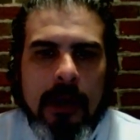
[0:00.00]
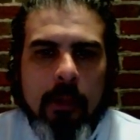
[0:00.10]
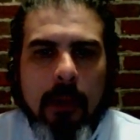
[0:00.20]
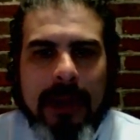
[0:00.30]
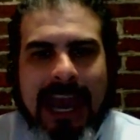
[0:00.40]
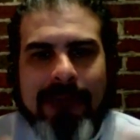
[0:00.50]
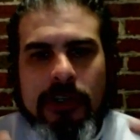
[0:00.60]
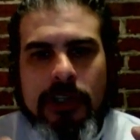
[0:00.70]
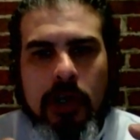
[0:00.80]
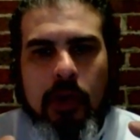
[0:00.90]
What we have to
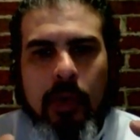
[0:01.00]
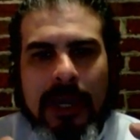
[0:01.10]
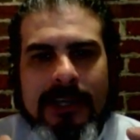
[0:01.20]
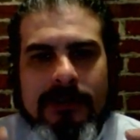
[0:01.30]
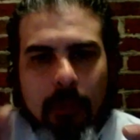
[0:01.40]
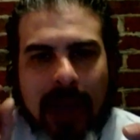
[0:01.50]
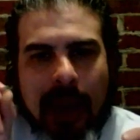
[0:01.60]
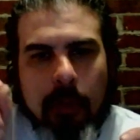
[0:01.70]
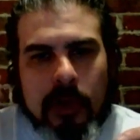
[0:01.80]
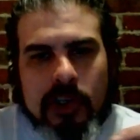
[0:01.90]
do is,
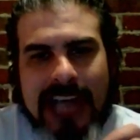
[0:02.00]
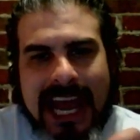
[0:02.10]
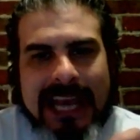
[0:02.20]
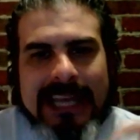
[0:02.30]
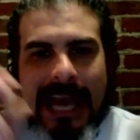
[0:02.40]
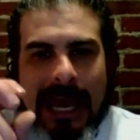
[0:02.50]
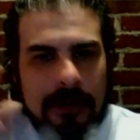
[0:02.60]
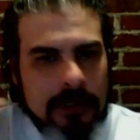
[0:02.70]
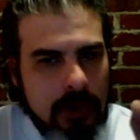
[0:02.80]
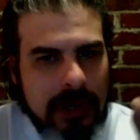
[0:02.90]
while we're saying that,
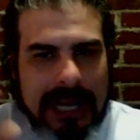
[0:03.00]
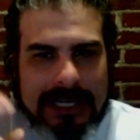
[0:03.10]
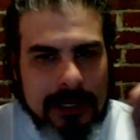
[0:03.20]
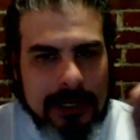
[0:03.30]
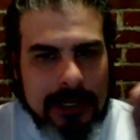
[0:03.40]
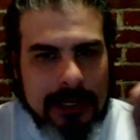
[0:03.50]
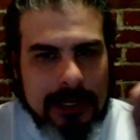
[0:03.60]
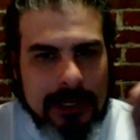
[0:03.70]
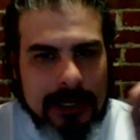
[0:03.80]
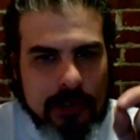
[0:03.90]
it's okay to say
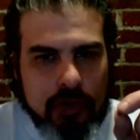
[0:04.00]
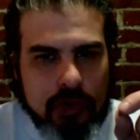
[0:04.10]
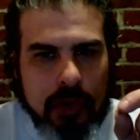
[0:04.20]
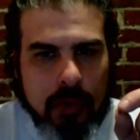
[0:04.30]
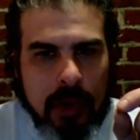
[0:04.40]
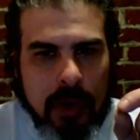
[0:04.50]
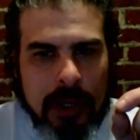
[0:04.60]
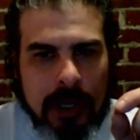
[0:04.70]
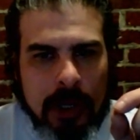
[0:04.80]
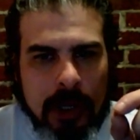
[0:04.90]
that, and it's true,
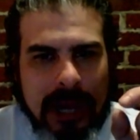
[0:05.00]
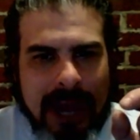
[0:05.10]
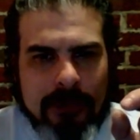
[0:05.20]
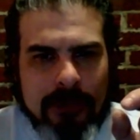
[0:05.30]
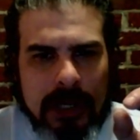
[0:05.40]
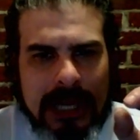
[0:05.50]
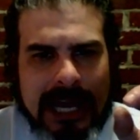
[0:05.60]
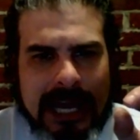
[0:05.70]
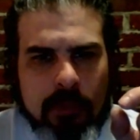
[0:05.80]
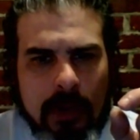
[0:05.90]
we have to
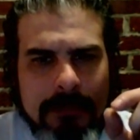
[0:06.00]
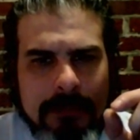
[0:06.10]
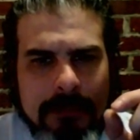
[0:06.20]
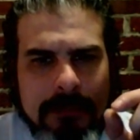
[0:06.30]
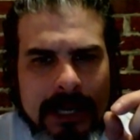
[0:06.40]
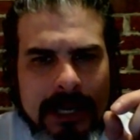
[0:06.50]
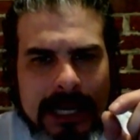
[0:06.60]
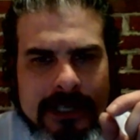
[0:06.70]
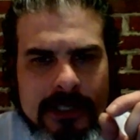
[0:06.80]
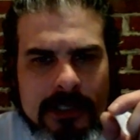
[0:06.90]
realize, well, wait a minute,
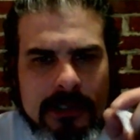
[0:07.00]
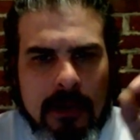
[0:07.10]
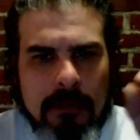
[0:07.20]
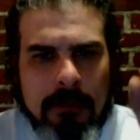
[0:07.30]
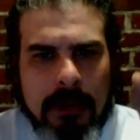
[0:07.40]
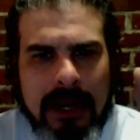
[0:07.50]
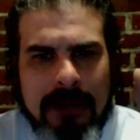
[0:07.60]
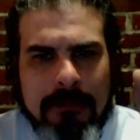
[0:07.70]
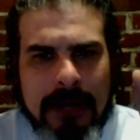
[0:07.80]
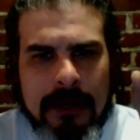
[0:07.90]
that's a star, but wait a
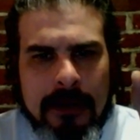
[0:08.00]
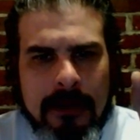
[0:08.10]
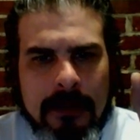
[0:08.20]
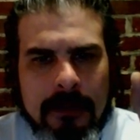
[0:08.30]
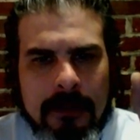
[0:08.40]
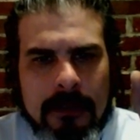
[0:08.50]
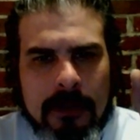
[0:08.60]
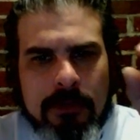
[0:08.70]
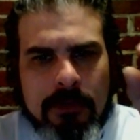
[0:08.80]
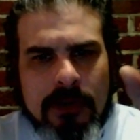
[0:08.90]
minute,
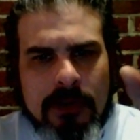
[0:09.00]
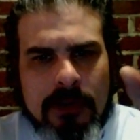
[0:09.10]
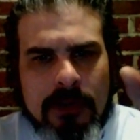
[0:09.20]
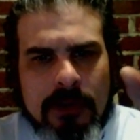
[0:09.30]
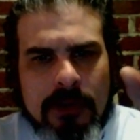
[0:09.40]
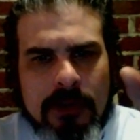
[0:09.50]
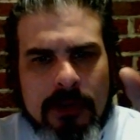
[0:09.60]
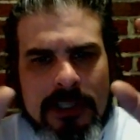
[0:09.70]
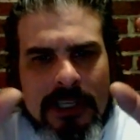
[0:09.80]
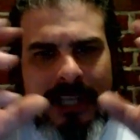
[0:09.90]
there's a relationship, there's a
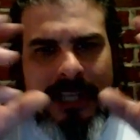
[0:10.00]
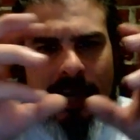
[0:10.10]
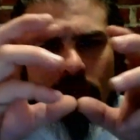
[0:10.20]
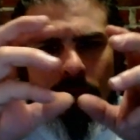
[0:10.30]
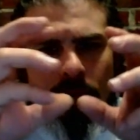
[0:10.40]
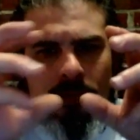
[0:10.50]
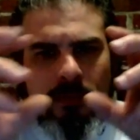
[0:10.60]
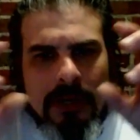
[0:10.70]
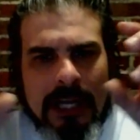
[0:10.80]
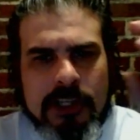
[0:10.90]
distential
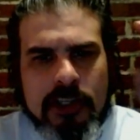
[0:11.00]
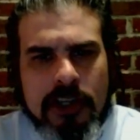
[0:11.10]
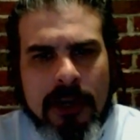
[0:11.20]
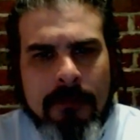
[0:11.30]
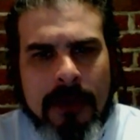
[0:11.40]
relationship.